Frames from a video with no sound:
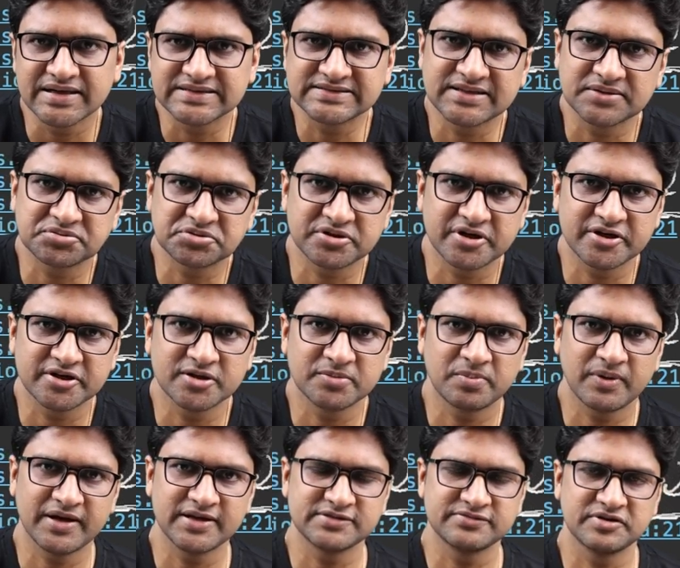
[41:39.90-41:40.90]
the exception at the
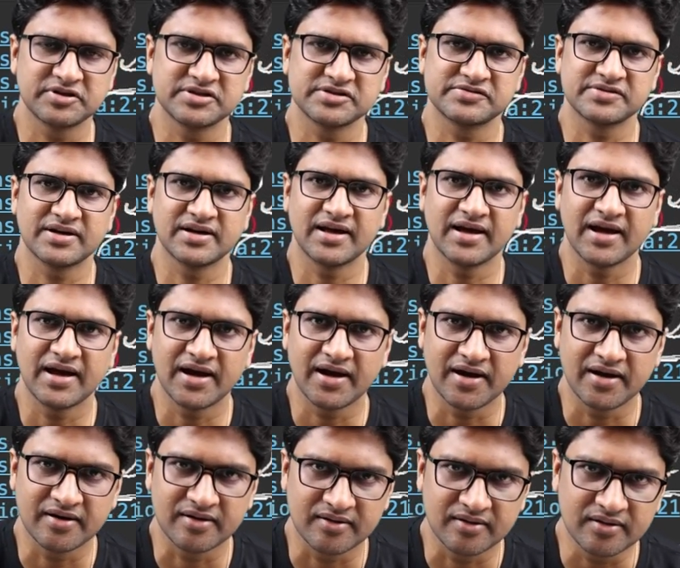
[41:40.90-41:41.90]
place which is
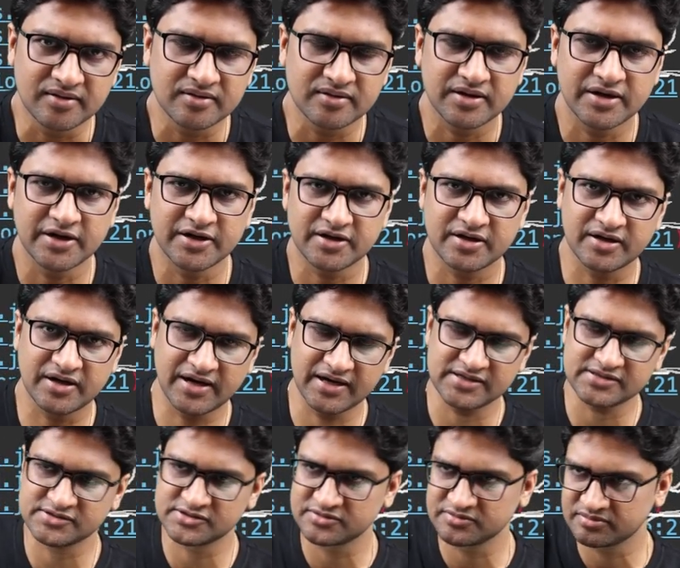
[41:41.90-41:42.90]
handled, it
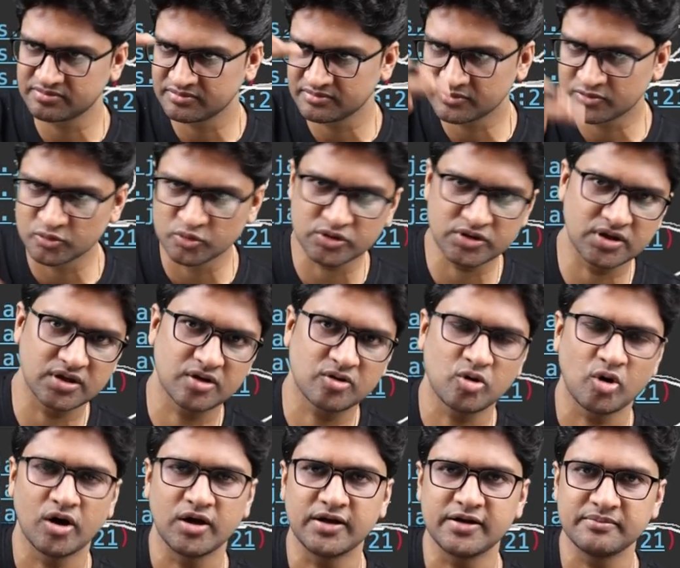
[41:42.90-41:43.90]
gets to the
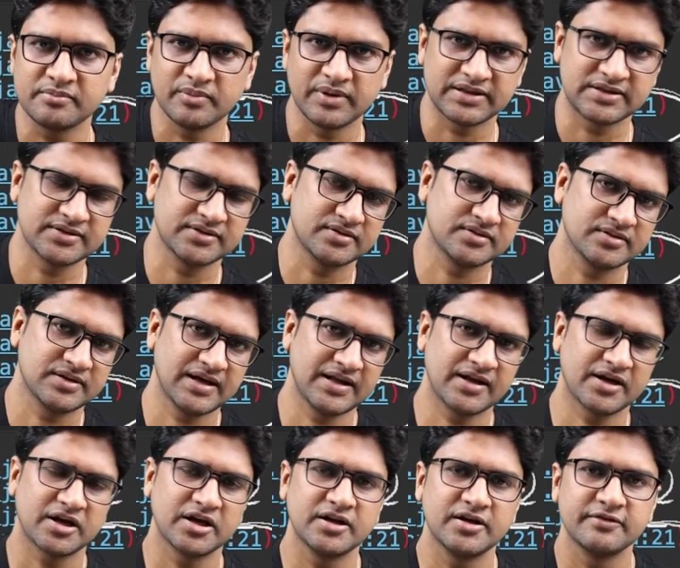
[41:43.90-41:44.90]
calling method,
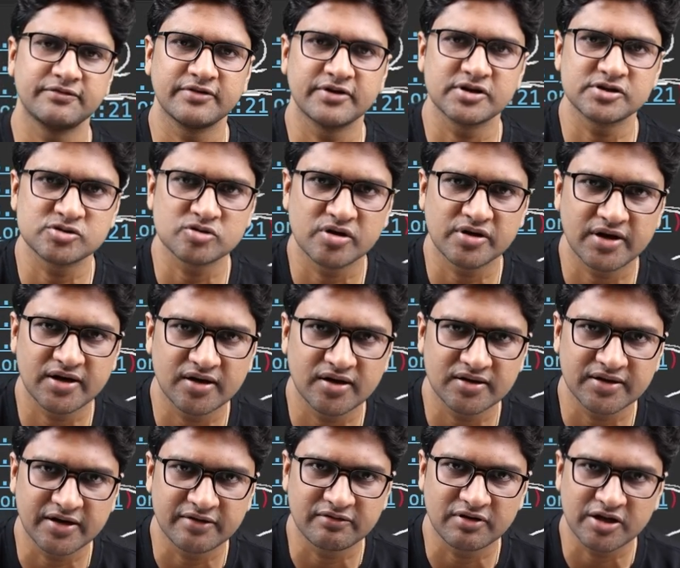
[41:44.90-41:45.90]
and again if it is not
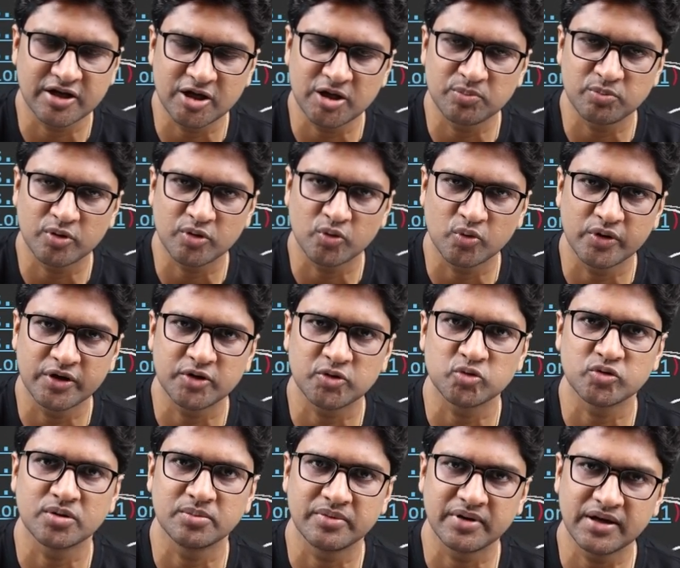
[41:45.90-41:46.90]
handled, then we keep on going
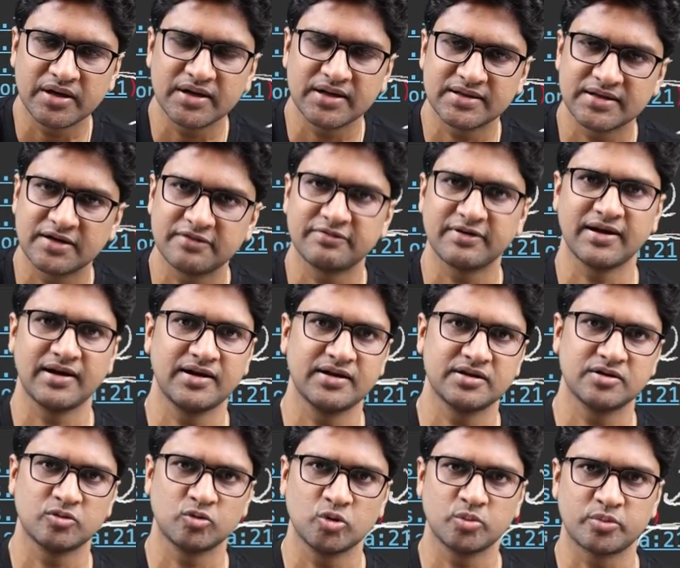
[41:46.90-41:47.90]
to the main, and then finally
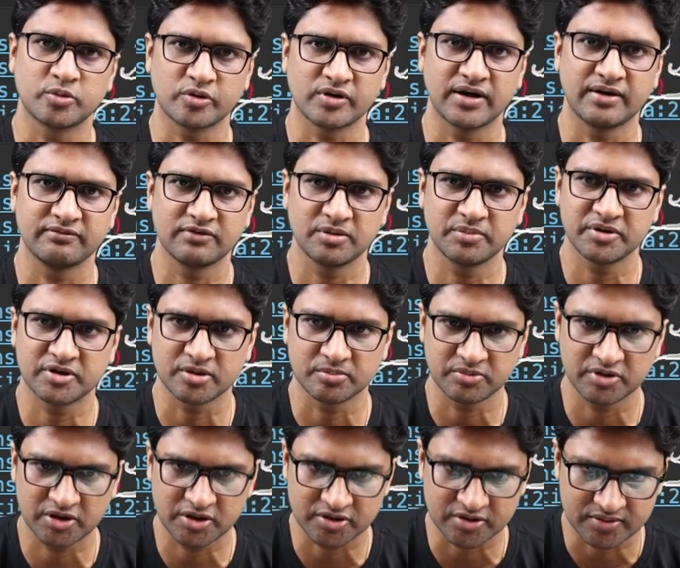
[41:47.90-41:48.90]
the whole program will be
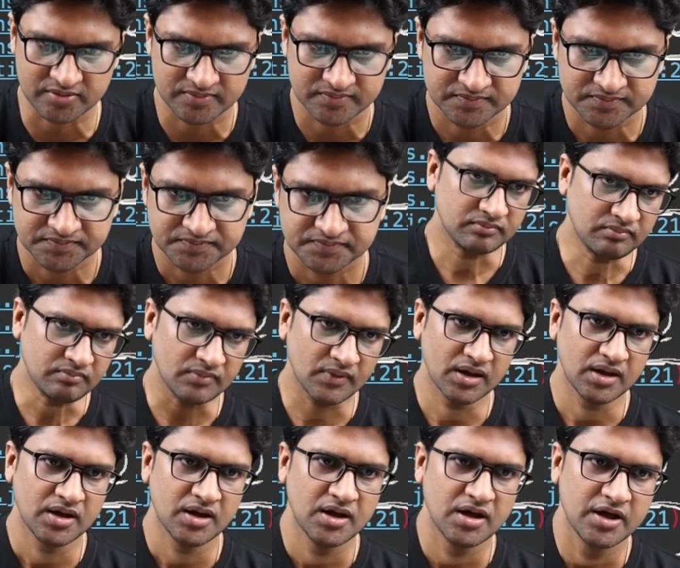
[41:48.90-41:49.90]
terminated.
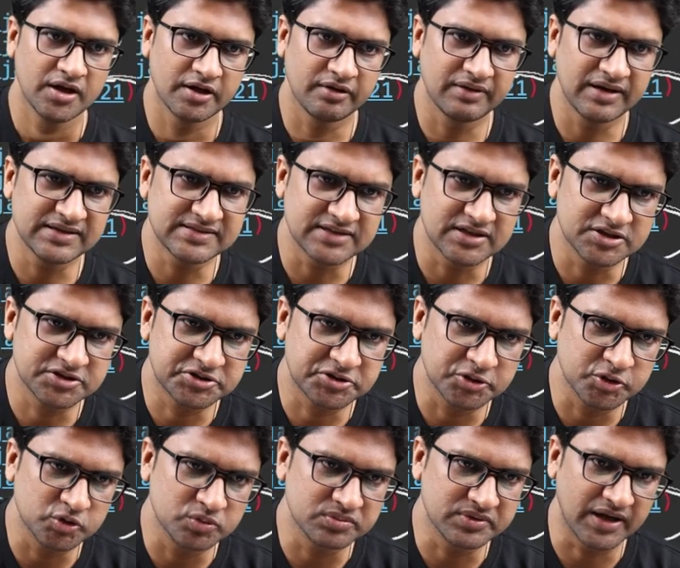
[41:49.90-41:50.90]
Now let's
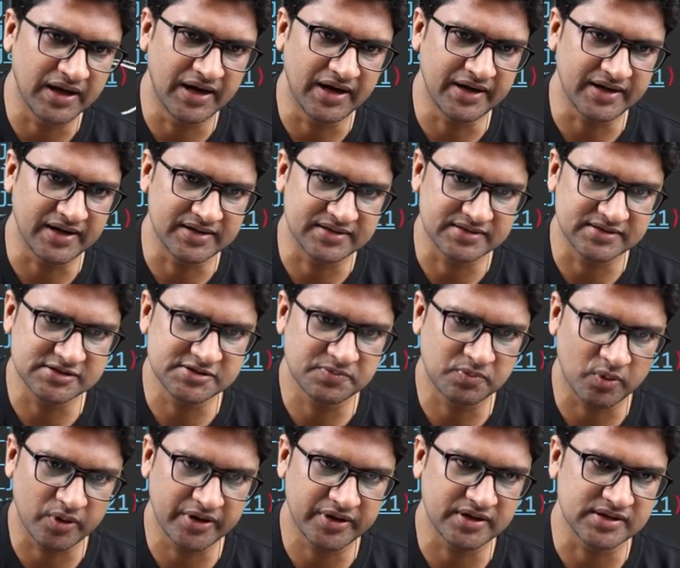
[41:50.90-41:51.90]
assume that at this
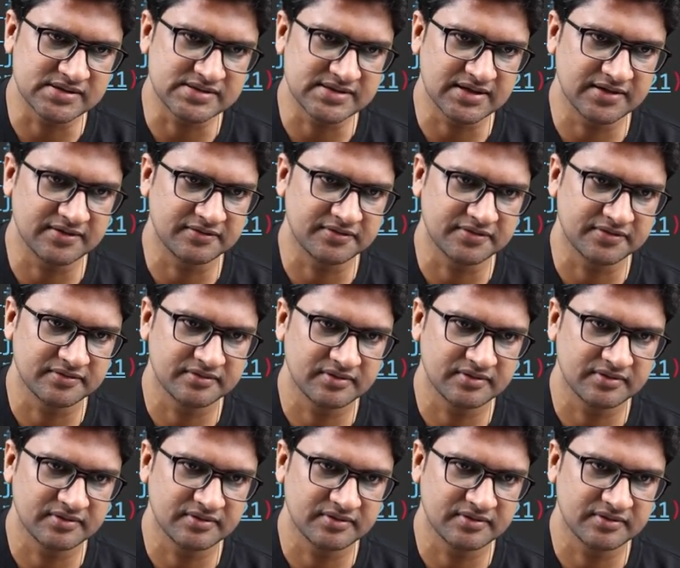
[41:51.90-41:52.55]
point itself,